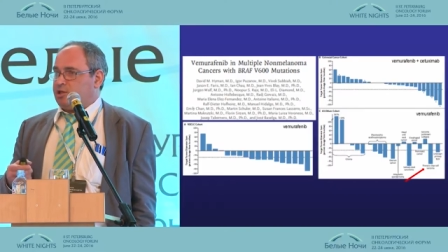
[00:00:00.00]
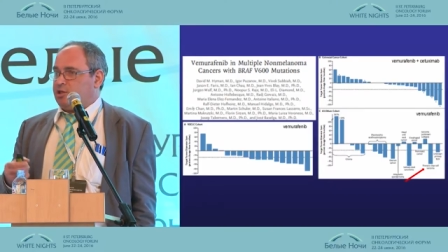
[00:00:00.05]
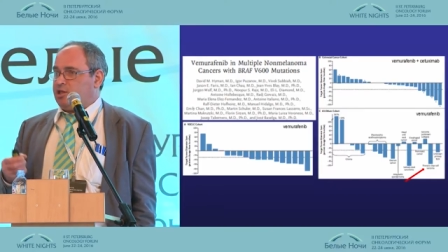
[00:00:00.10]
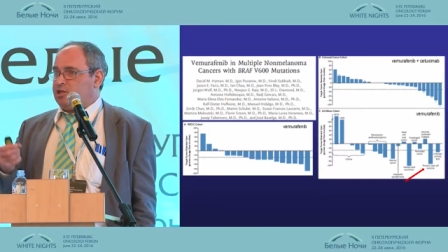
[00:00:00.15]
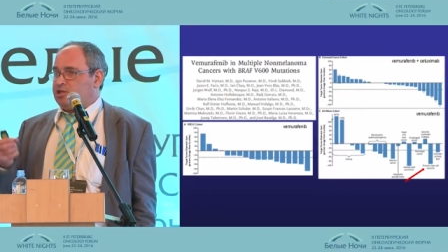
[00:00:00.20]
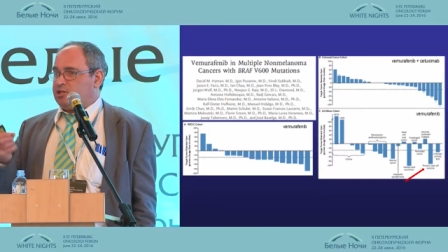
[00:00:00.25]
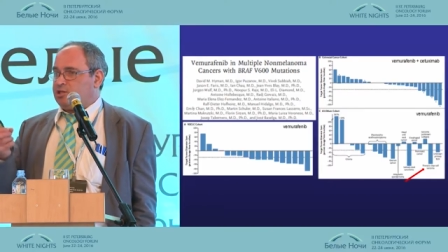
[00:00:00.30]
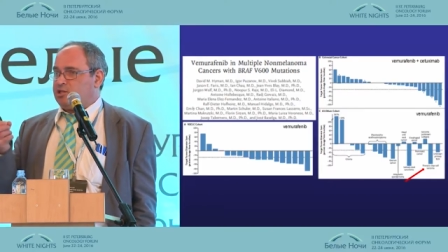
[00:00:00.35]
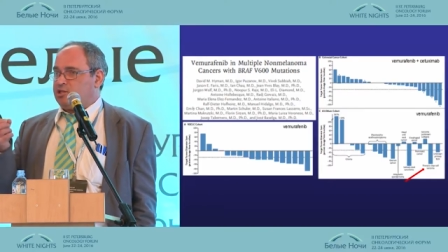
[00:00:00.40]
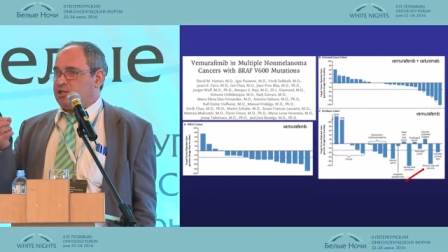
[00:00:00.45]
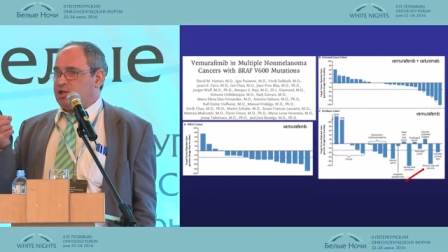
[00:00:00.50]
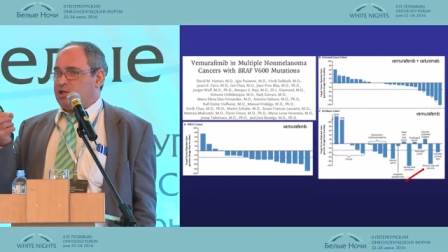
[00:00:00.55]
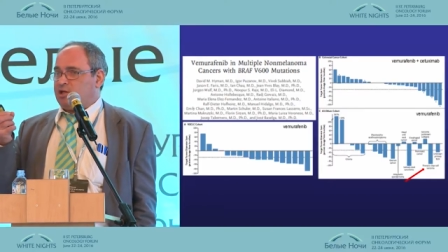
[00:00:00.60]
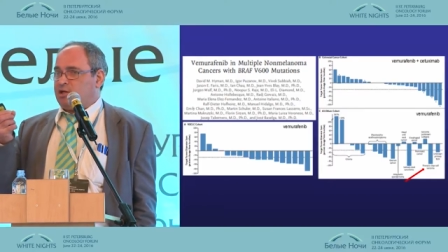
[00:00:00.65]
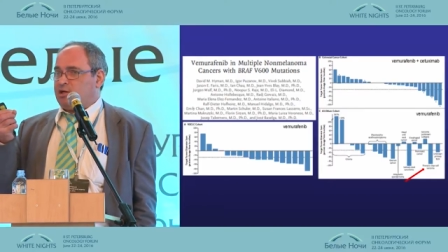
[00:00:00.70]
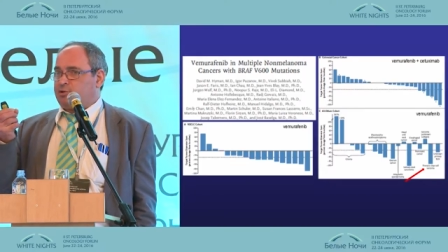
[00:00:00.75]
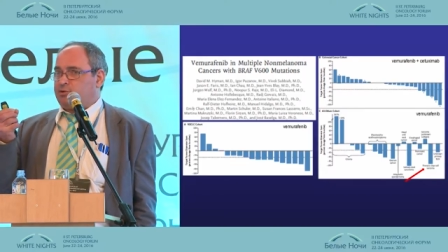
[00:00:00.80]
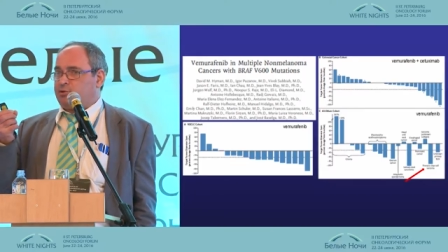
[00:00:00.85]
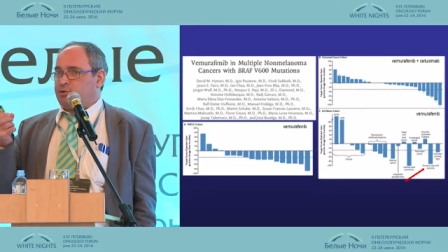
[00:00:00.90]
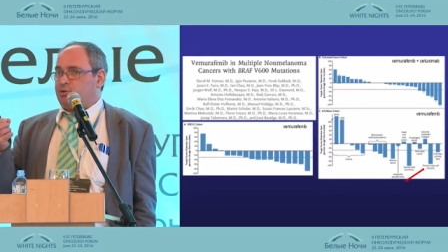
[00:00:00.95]
This is
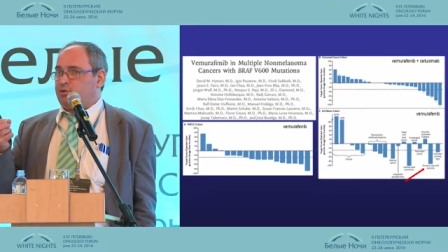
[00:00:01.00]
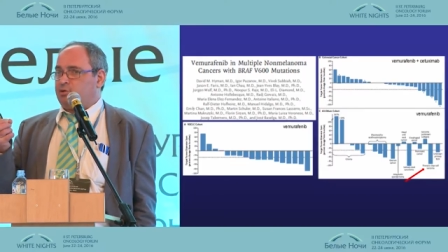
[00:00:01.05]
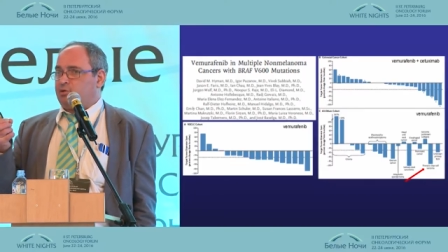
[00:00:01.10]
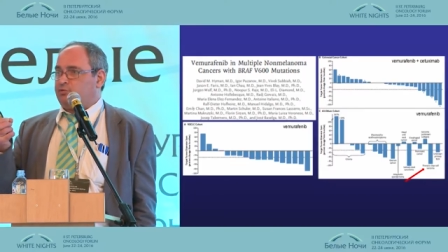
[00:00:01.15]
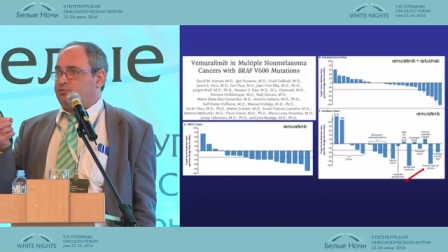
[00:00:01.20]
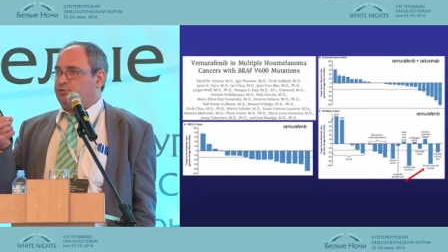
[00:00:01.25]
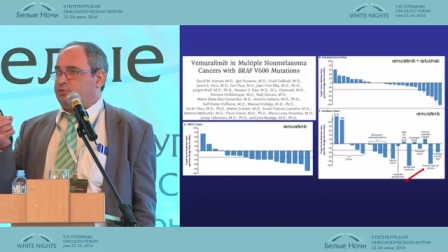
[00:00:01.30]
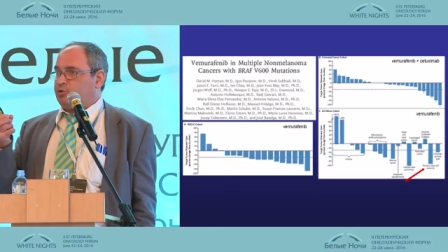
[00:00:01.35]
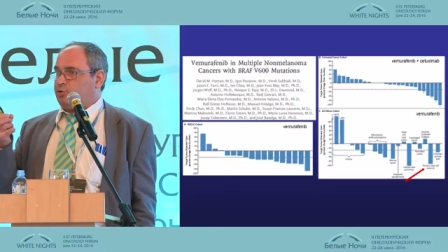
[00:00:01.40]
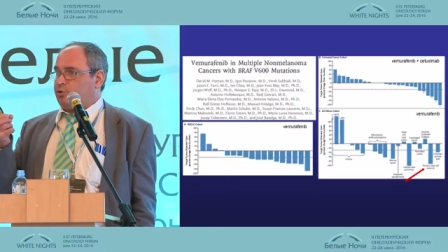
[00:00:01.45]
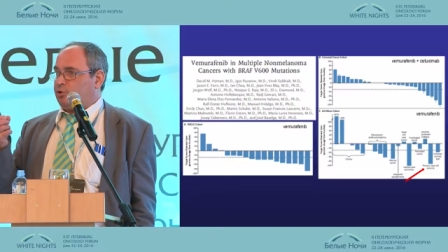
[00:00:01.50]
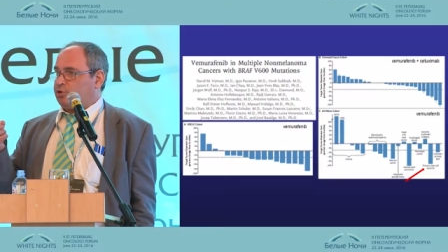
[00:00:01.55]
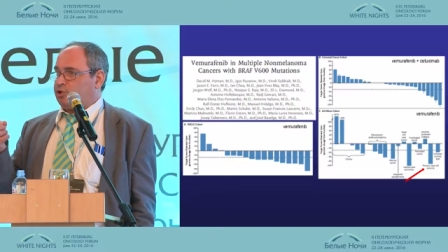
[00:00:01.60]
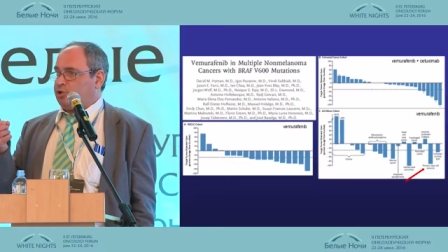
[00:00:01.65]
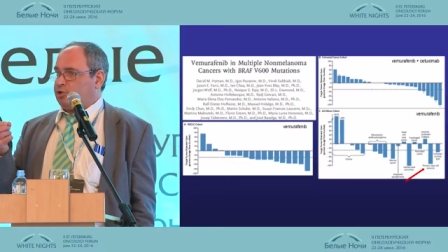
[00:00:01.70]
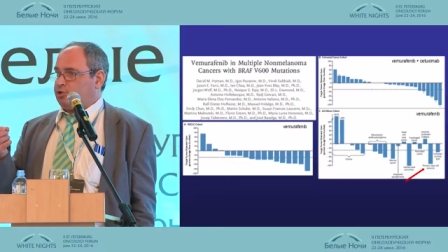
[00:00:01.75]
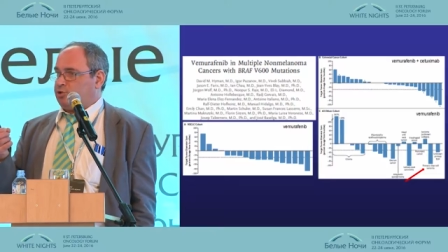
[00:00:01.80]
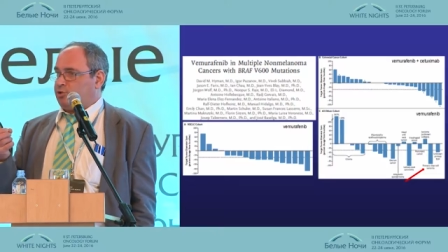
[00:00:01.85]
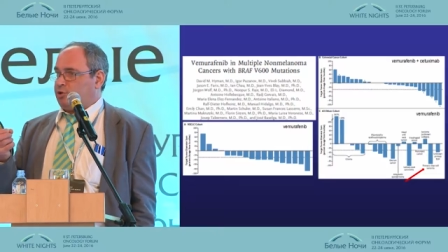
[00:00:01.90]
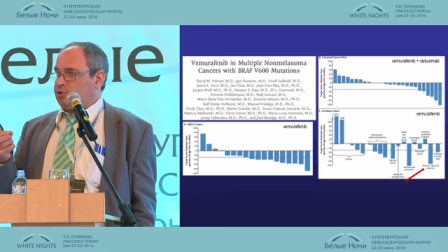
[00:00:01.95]
the role of
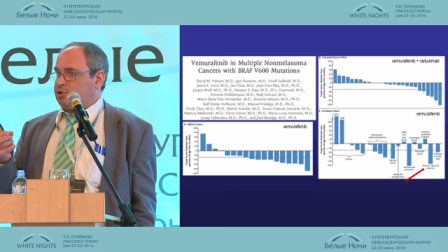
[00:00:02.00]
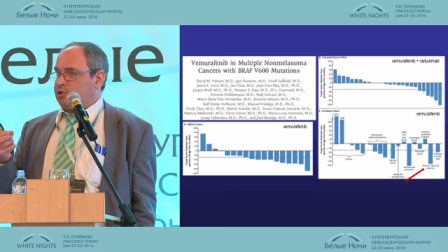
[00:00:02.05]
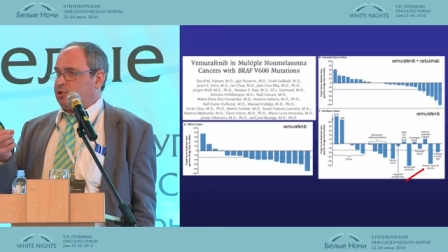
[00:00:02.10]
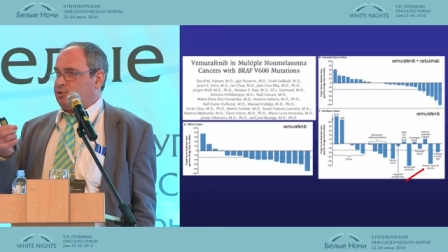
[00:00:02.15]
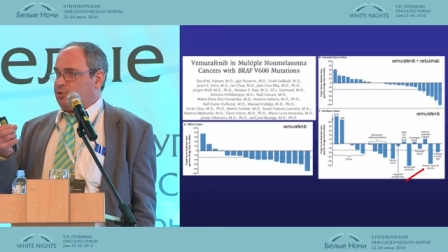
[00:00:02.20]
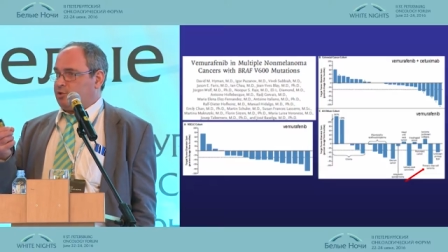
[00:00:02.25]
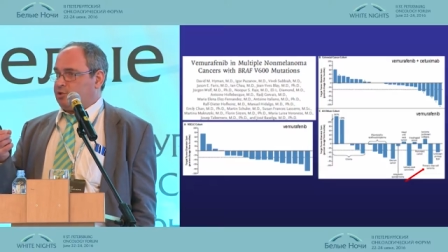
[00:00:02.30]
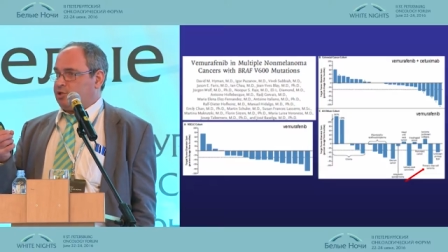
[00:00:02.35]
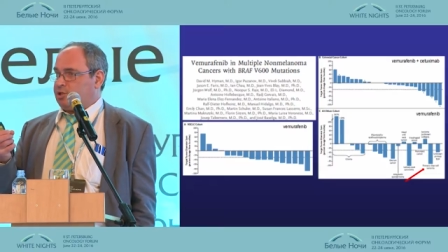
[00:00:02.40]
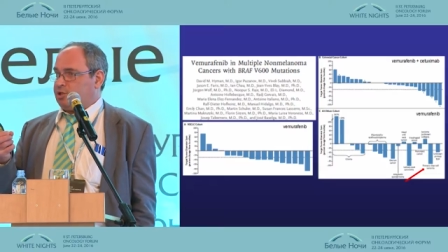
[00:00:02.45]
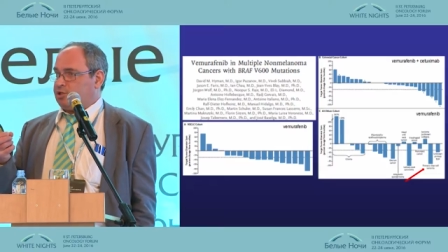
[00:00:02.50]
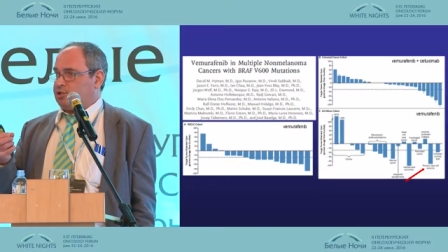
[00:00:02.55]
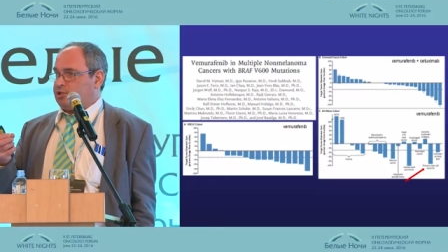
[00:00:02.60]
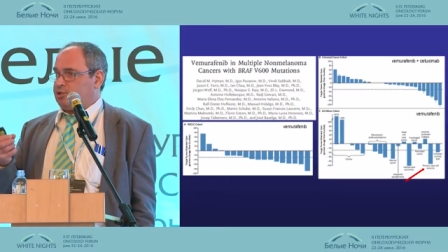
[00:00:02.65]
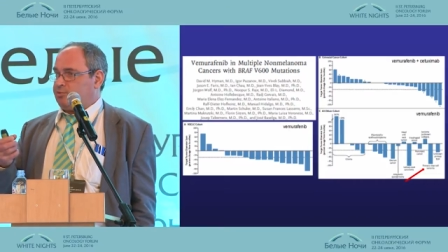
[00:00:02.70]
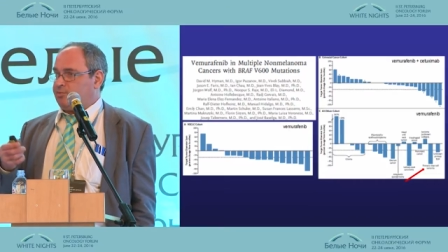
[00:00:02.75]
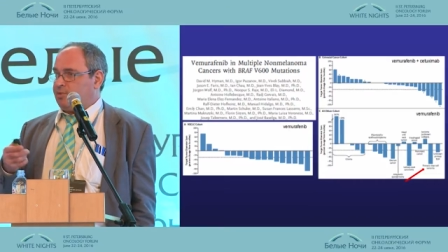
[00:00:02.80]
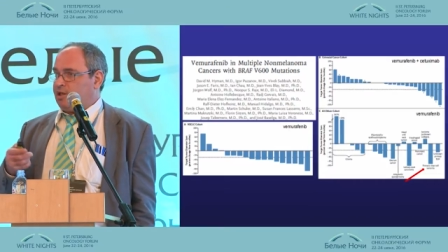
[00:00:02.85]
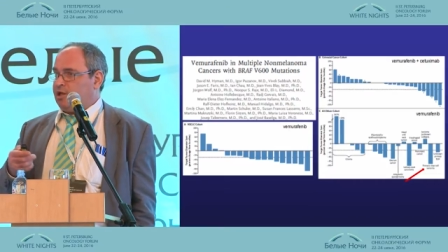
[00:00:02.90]
organ context.